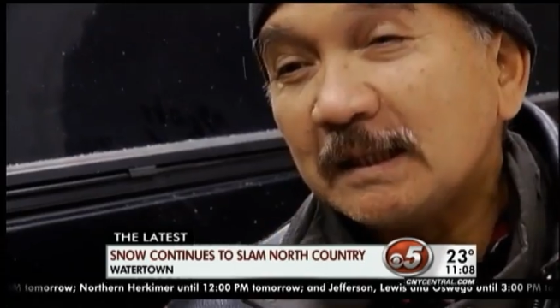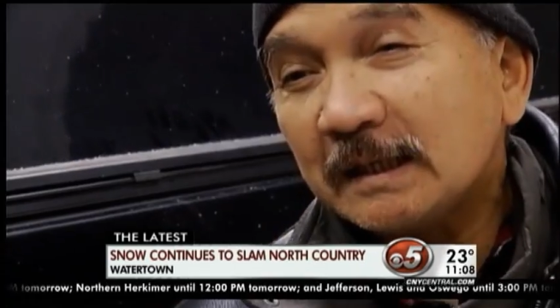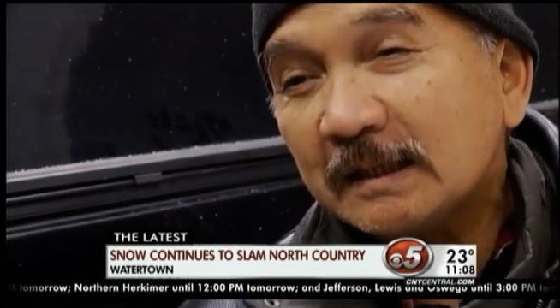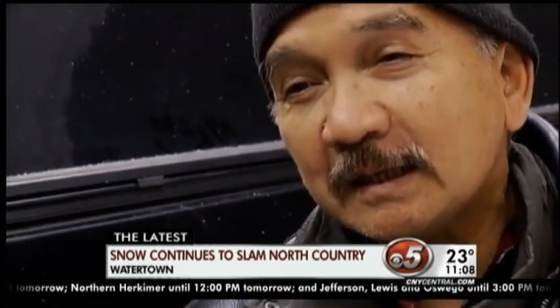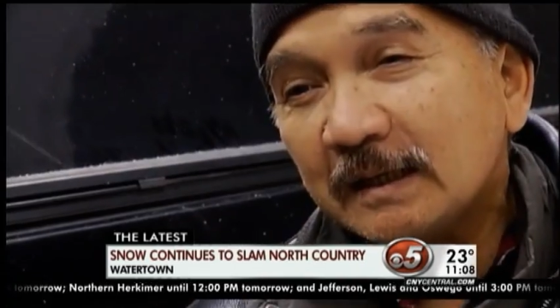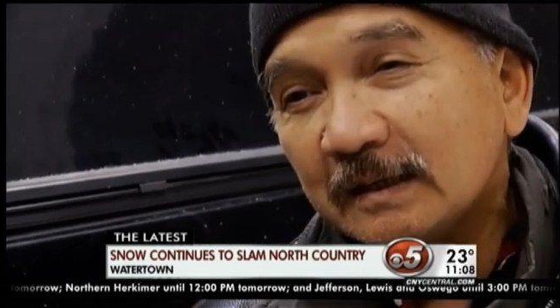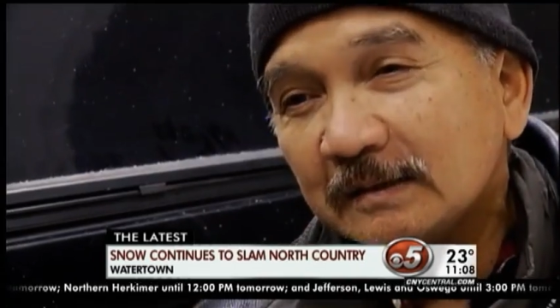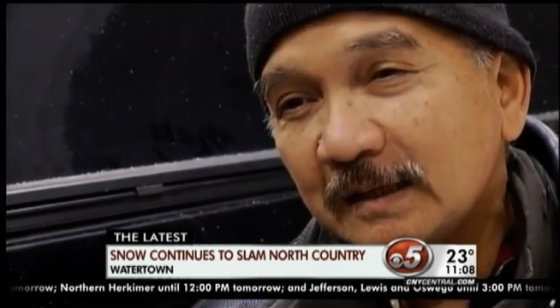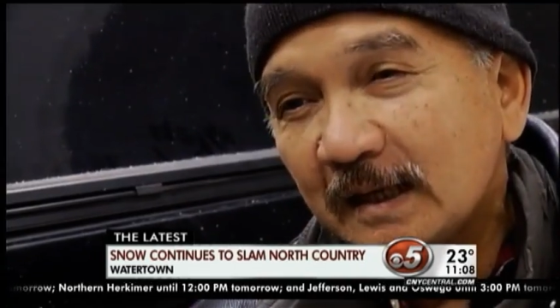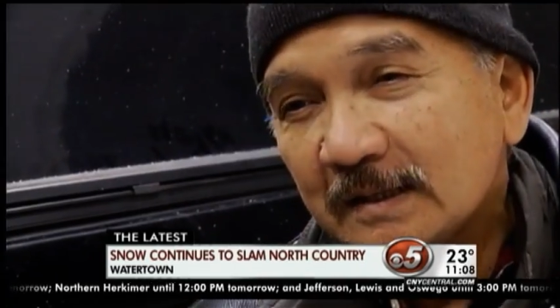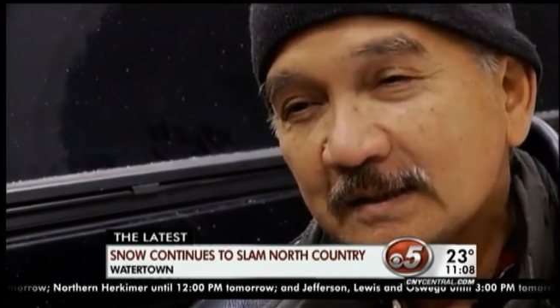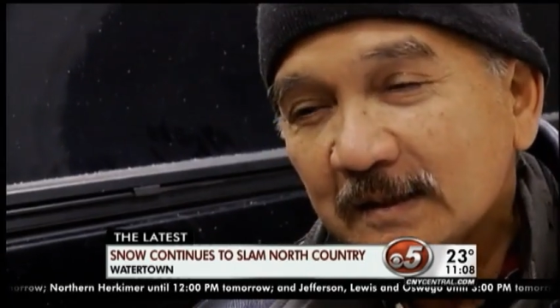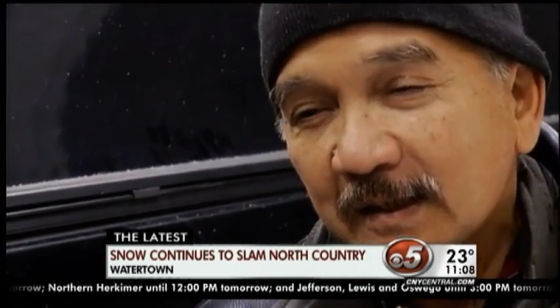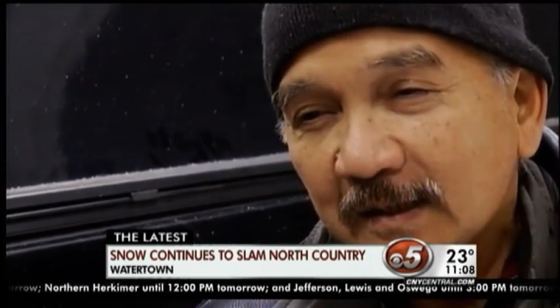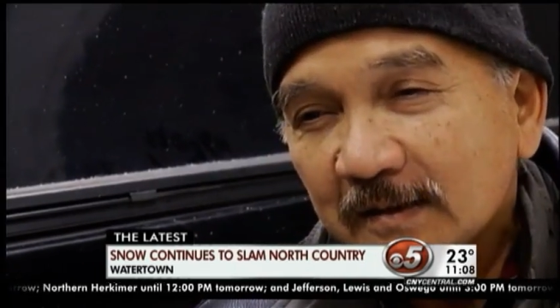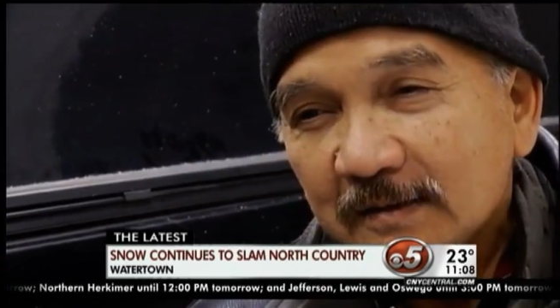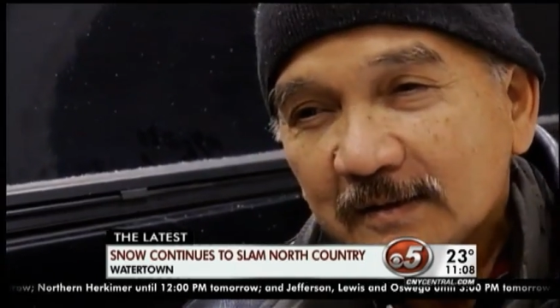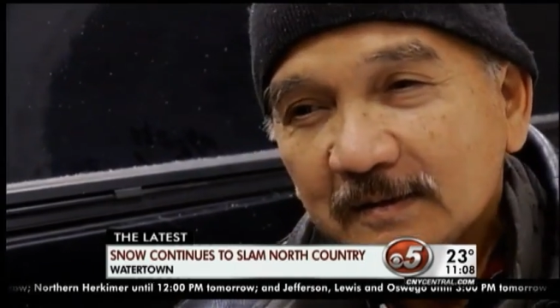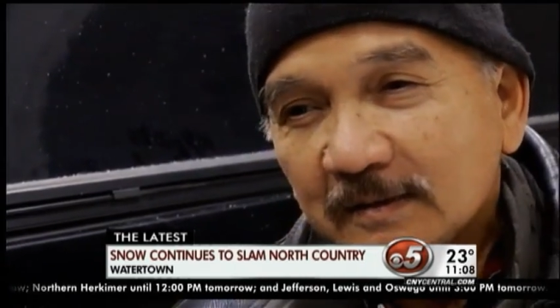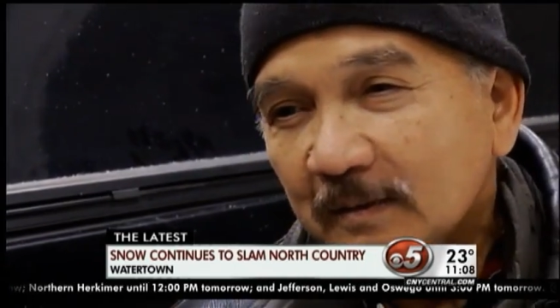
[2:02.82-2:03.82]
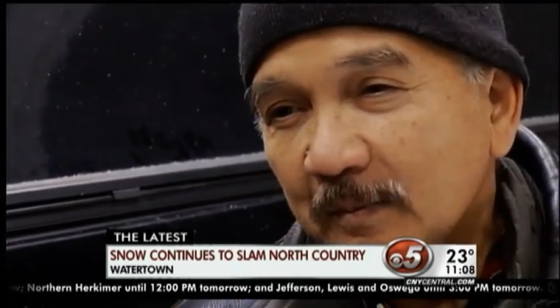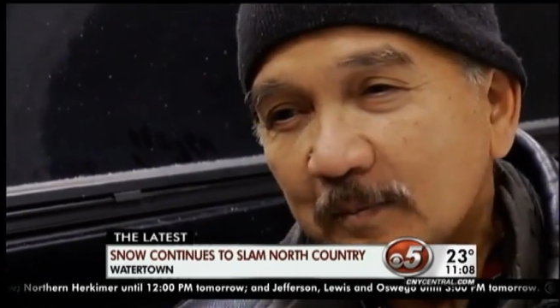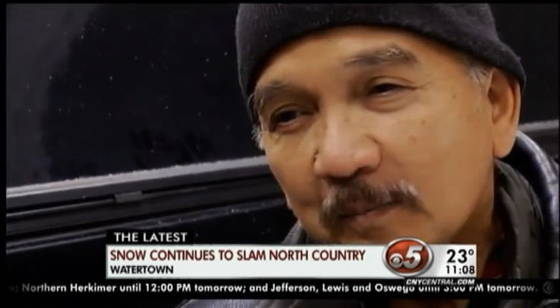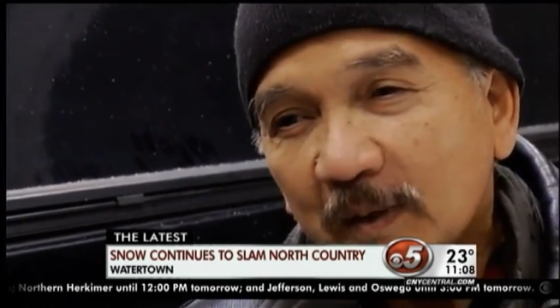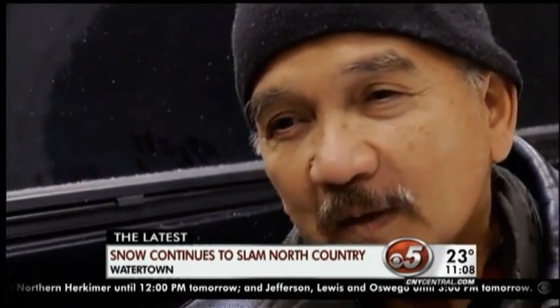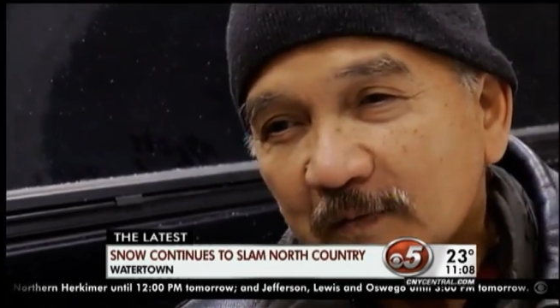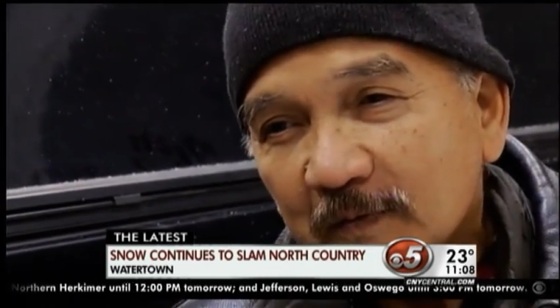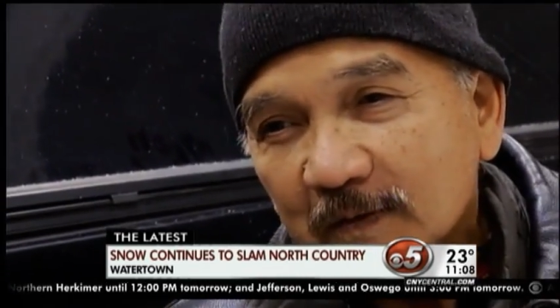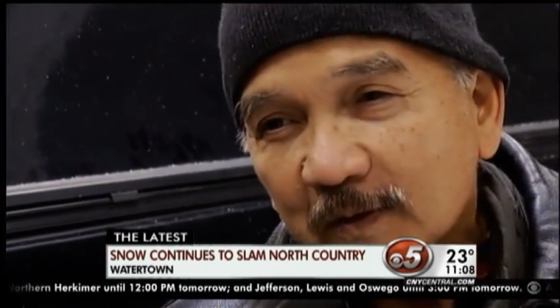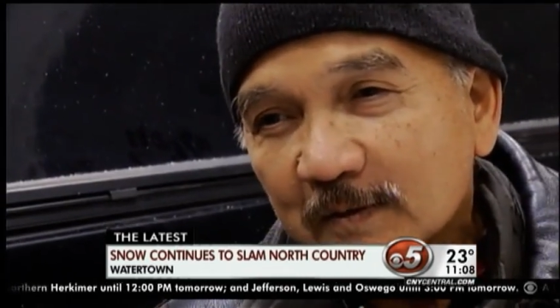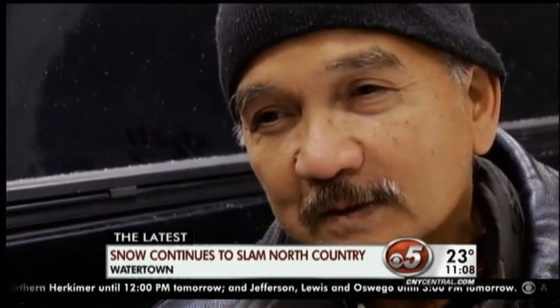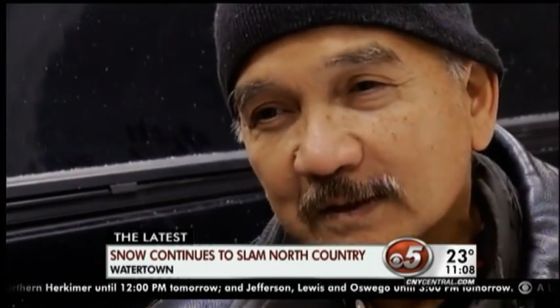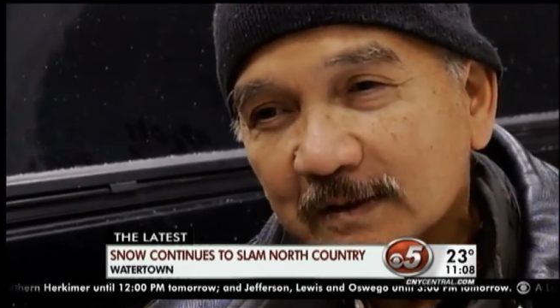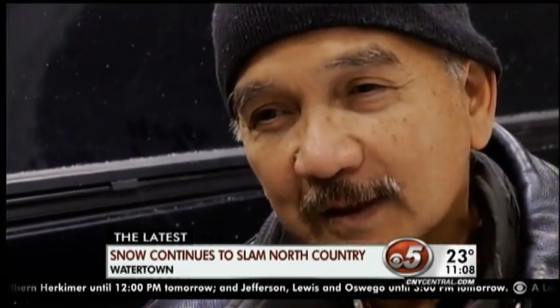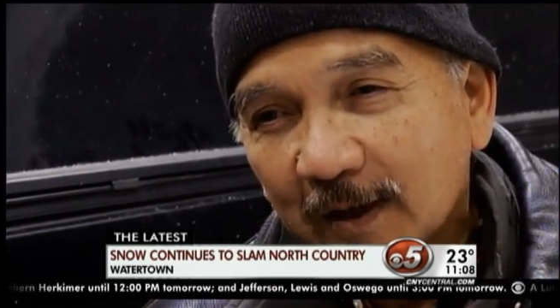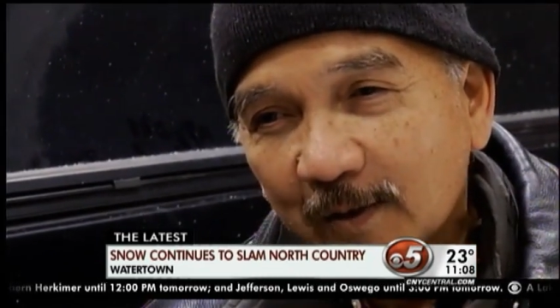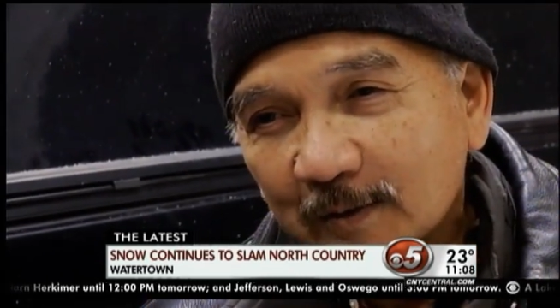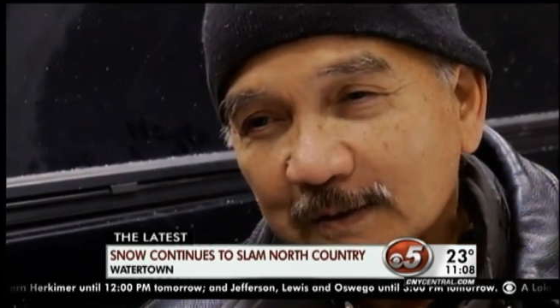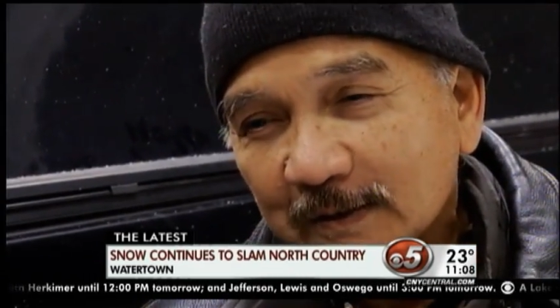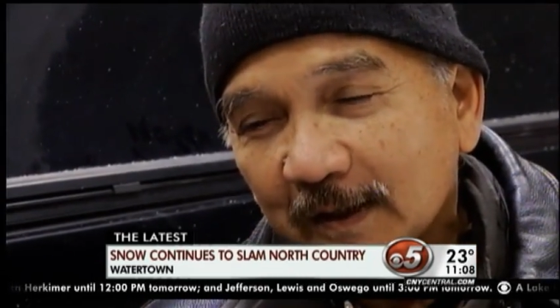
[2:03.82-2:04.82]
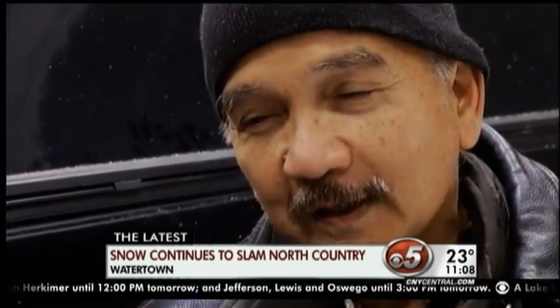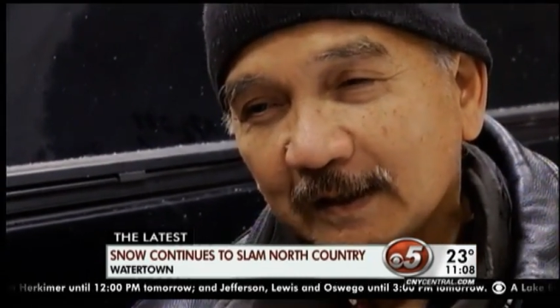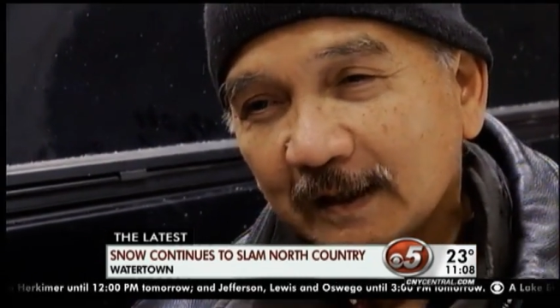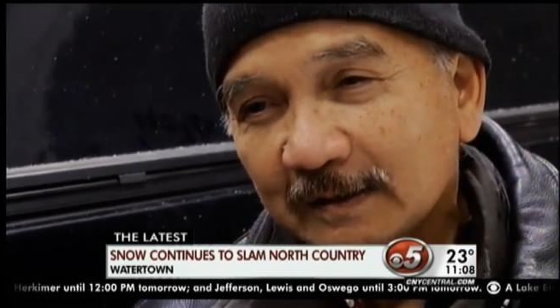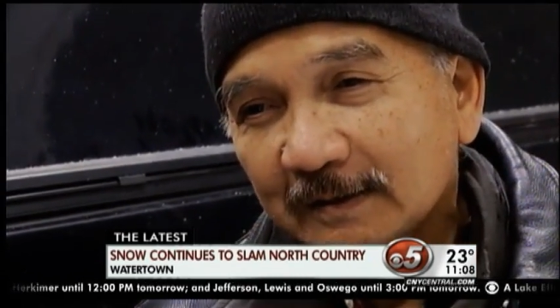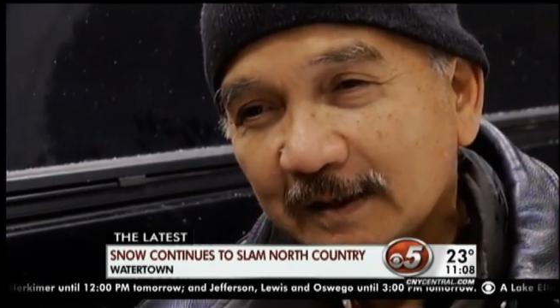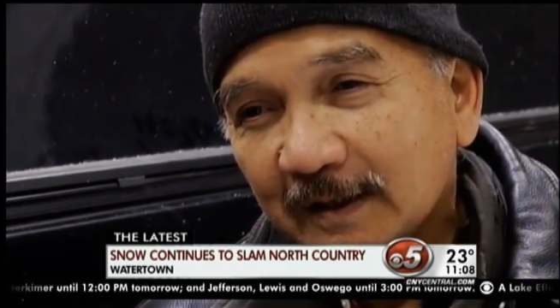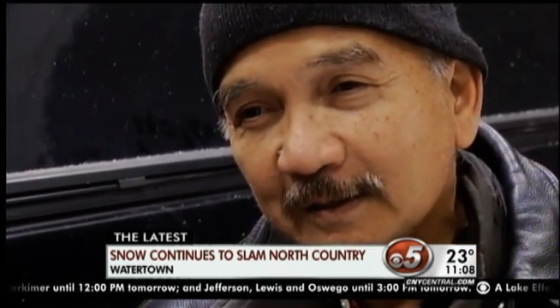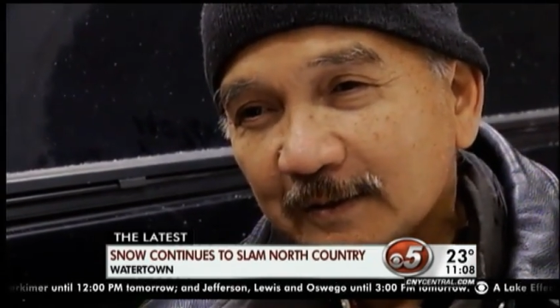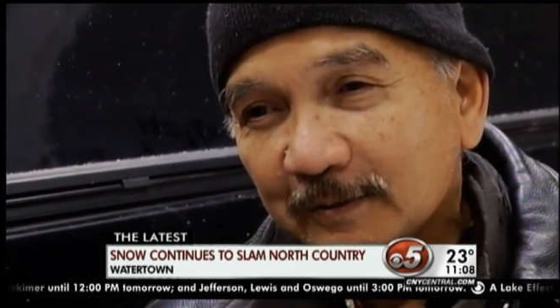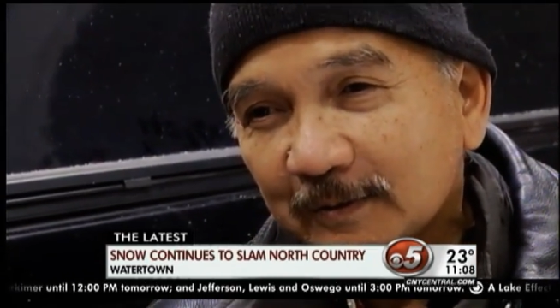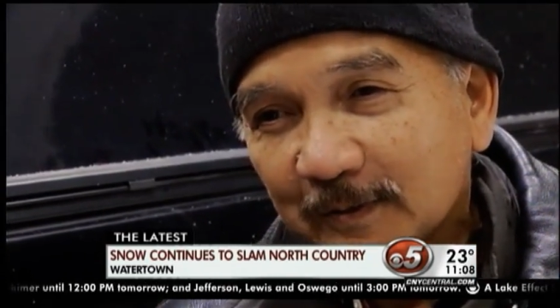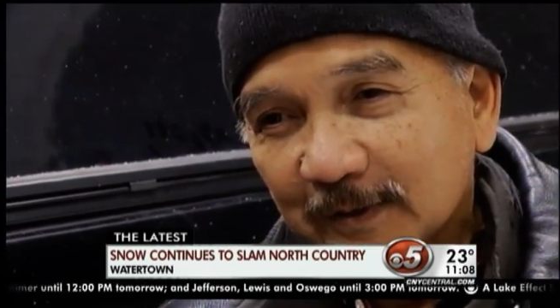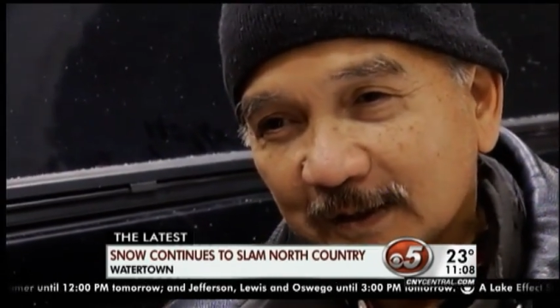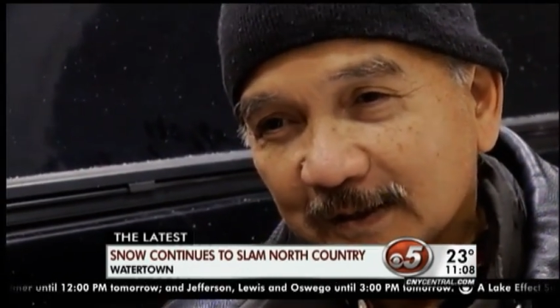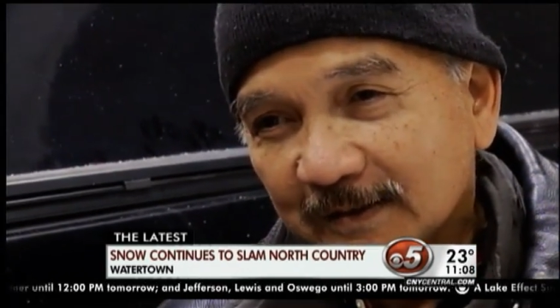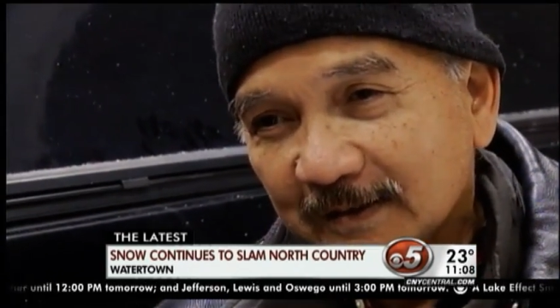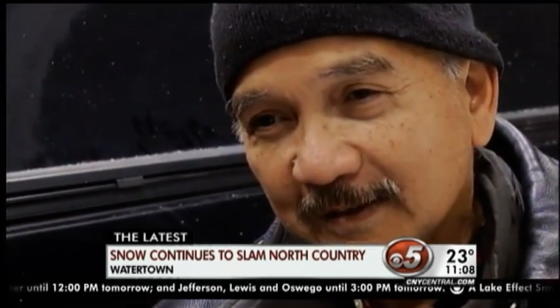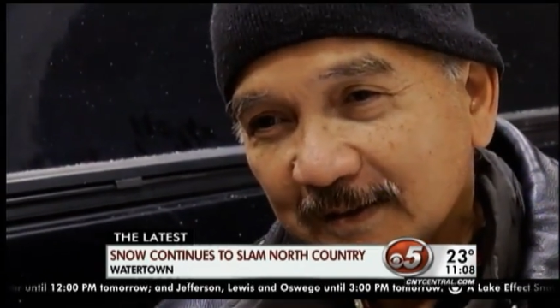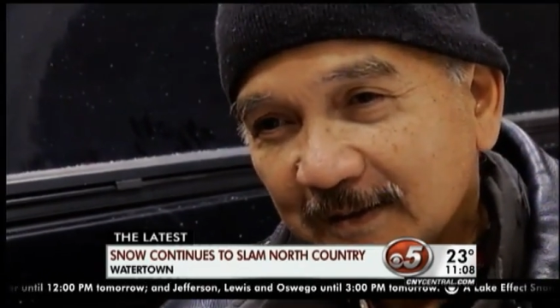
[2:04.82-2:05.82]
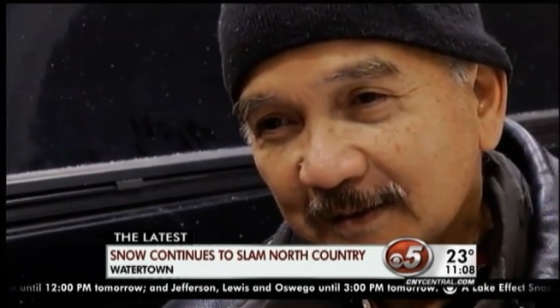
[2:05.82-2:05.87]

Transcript: ticket, they said Buffalo's closed. You cannot get through it.